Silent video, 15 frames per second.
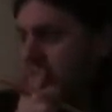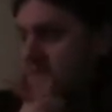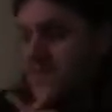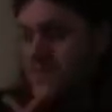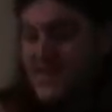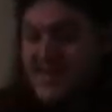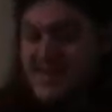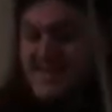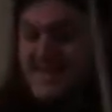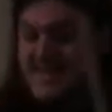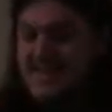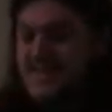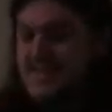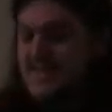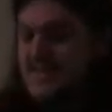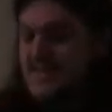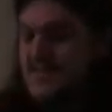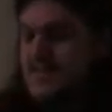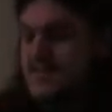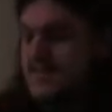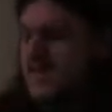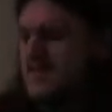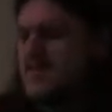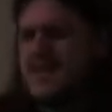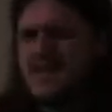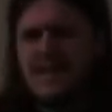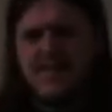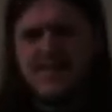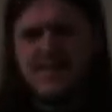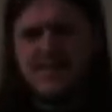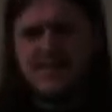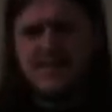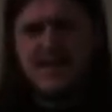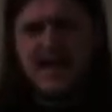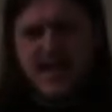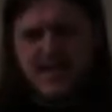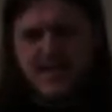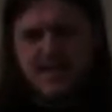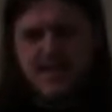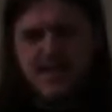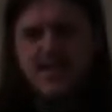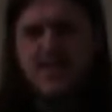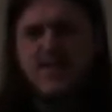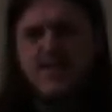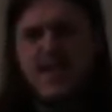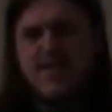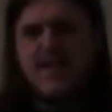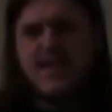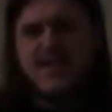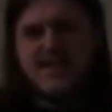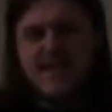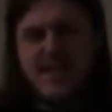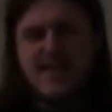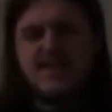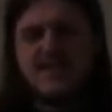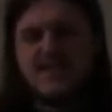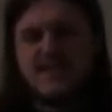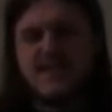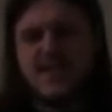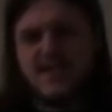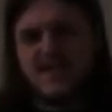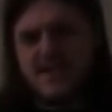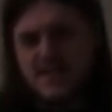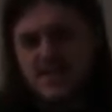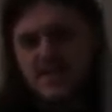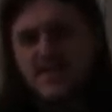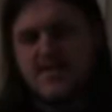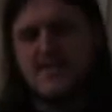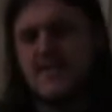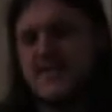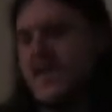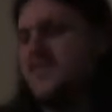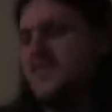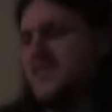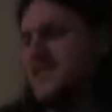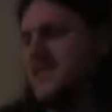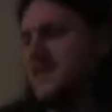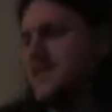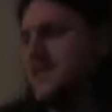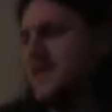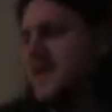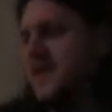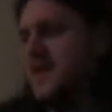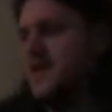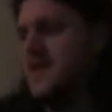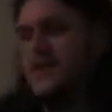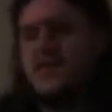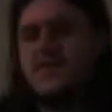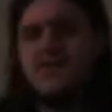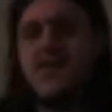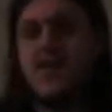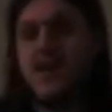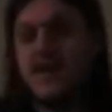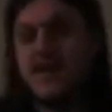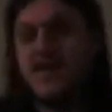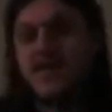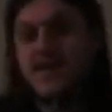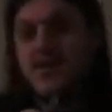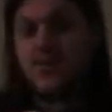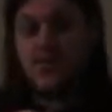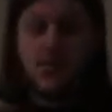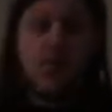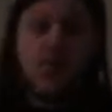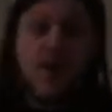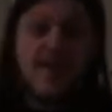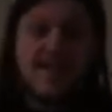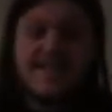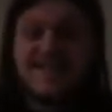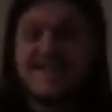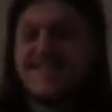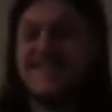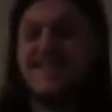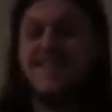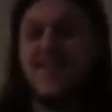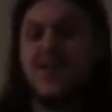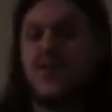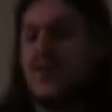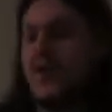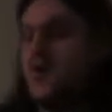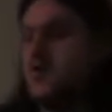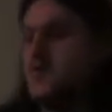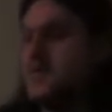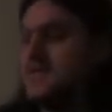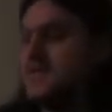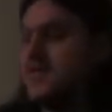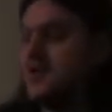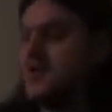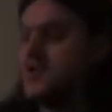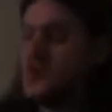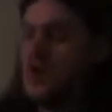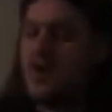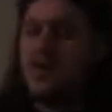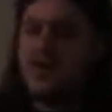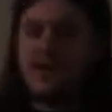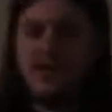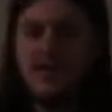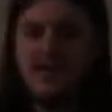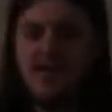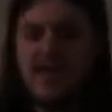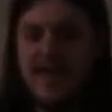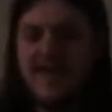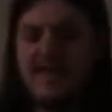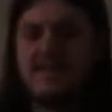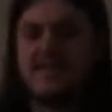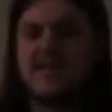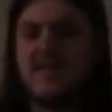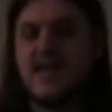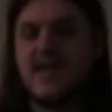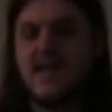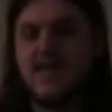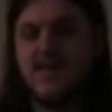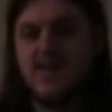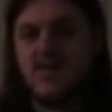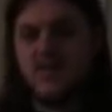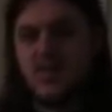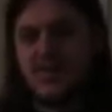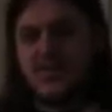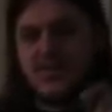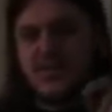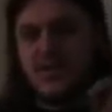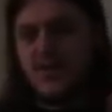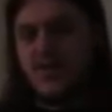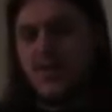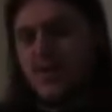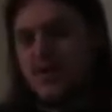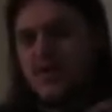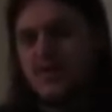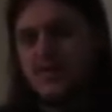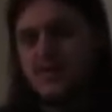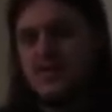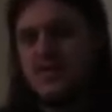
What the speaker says: So this is, did I say 11? 10. 5/8 is 10/16. This is 11/16. So they're 1/16 note apart, which means they're going to start in sync and then drift apart,